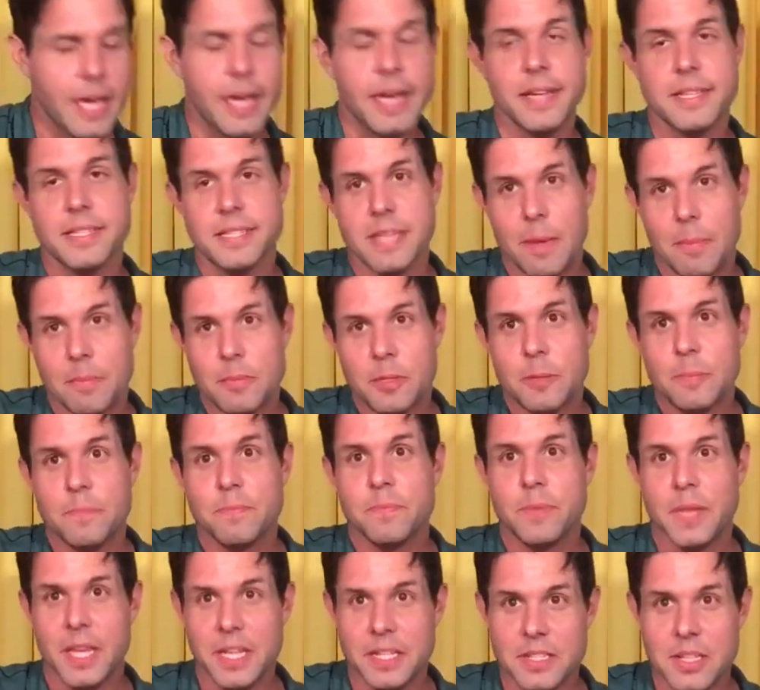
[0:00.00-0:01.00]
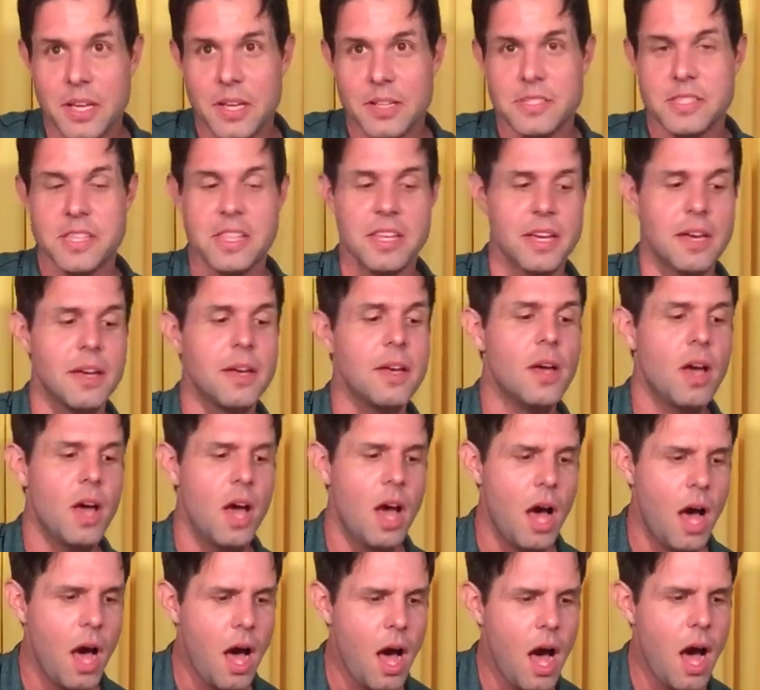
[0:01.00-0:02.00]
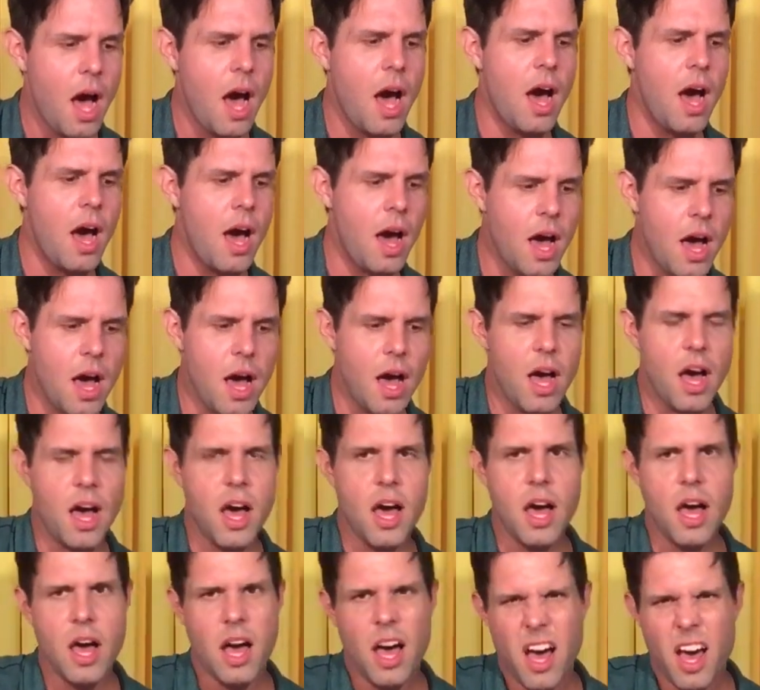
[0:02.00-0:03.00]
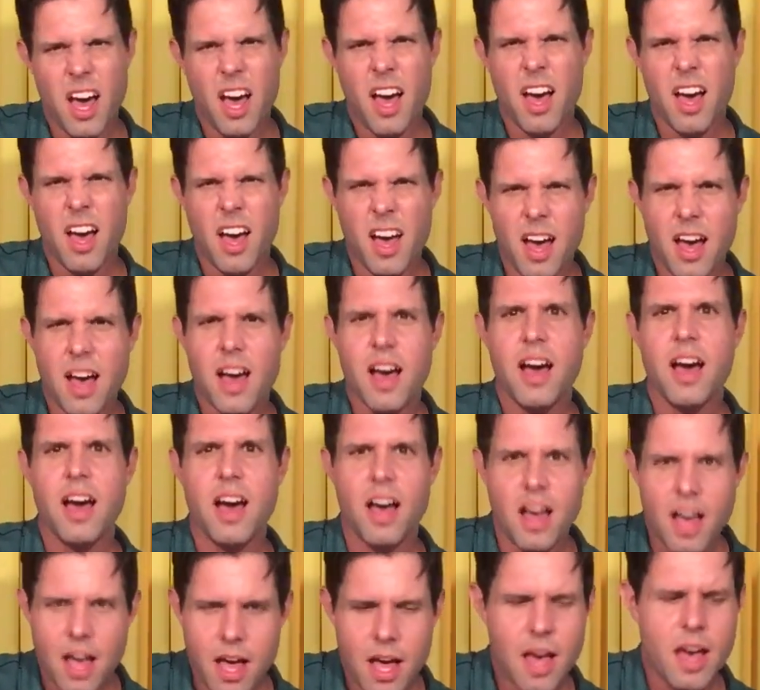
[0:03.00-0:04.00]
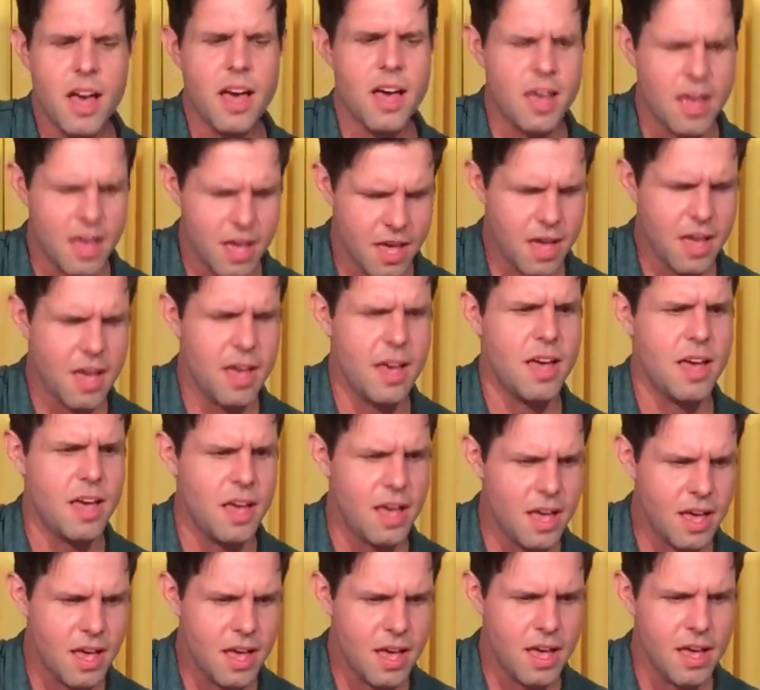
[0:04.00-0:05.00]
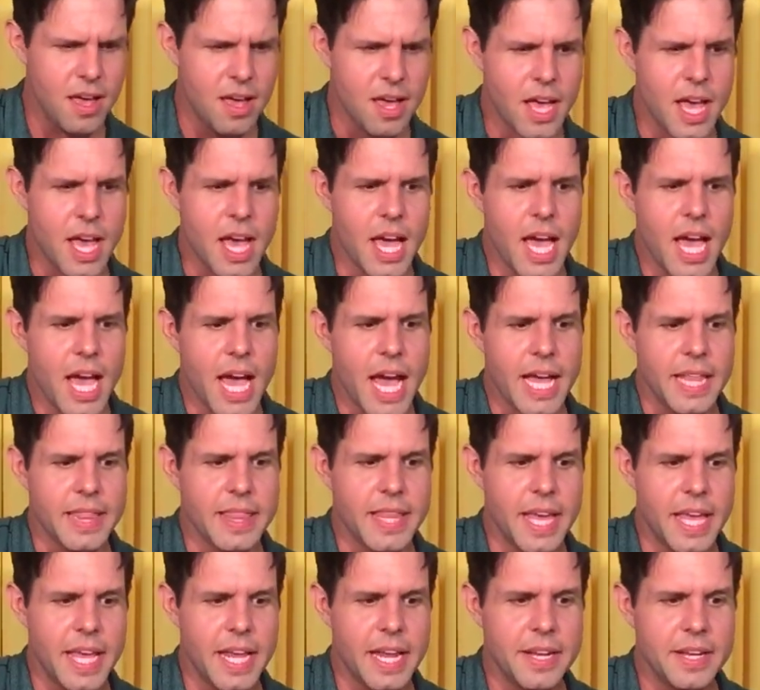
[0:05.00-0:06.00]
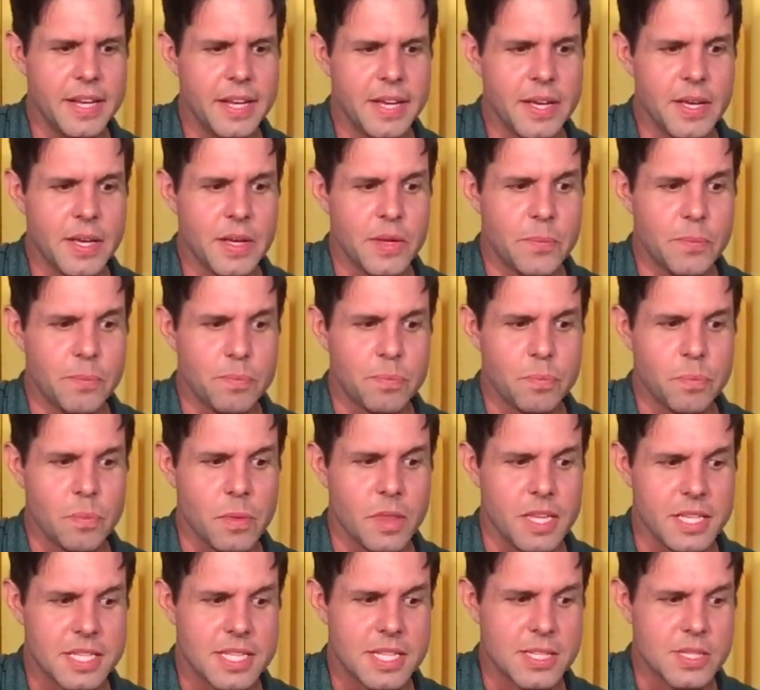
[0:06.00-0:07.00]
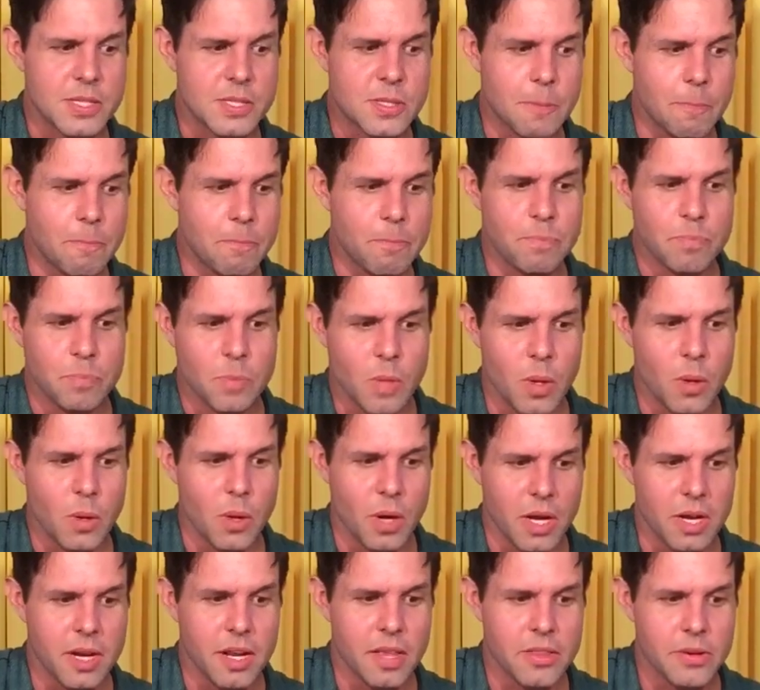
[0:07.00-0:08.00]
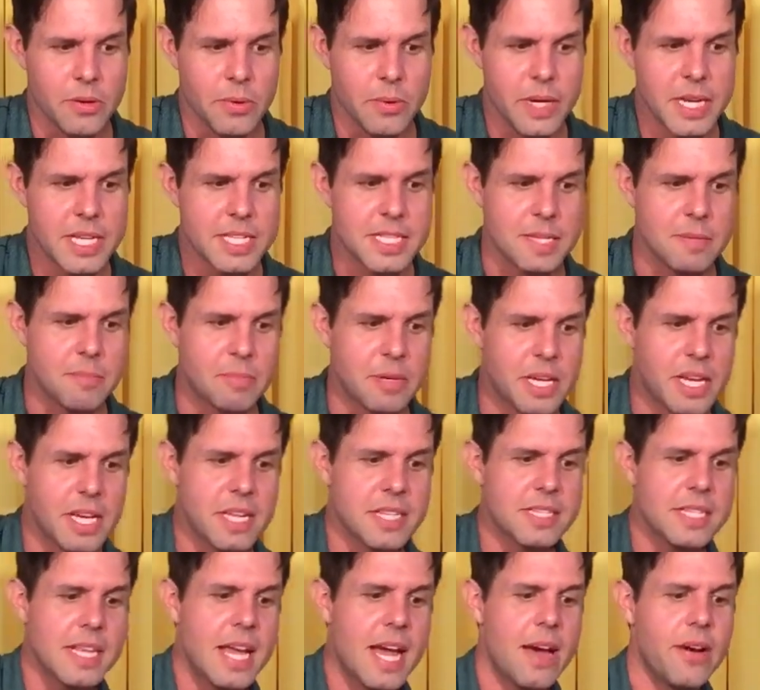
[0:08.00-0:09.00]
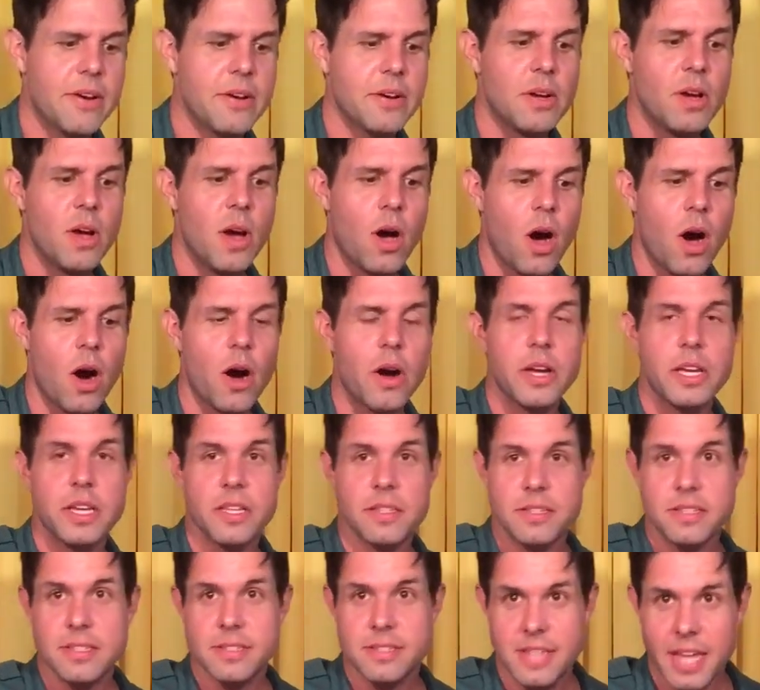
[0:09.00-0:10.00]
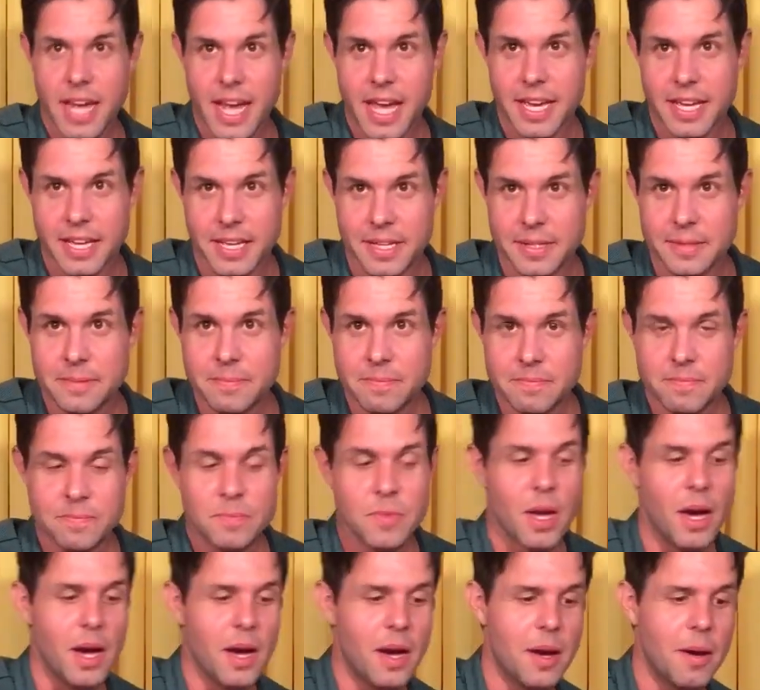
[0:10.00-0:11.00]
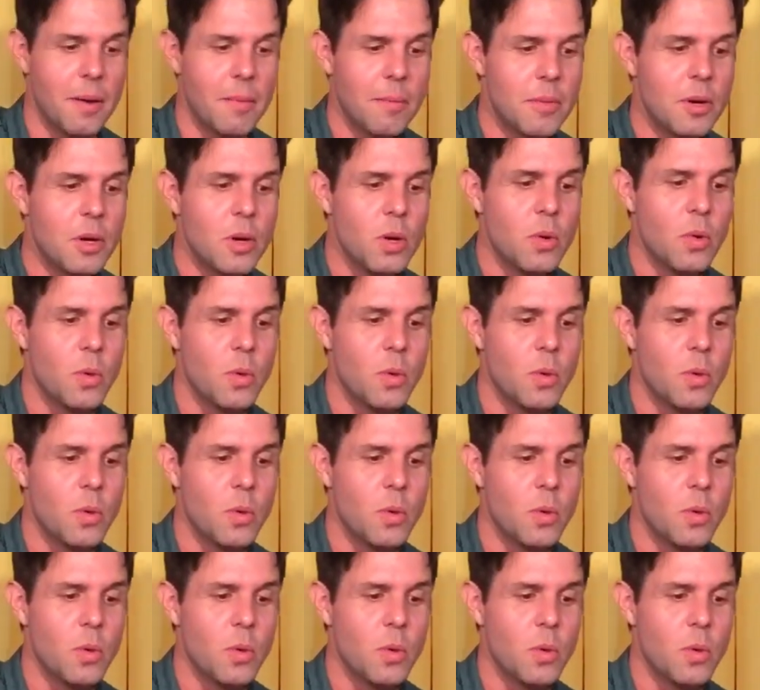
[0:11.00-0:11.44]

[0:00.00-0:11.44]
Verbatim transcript: Except it does the and then this is another reason because now are You Staying, um,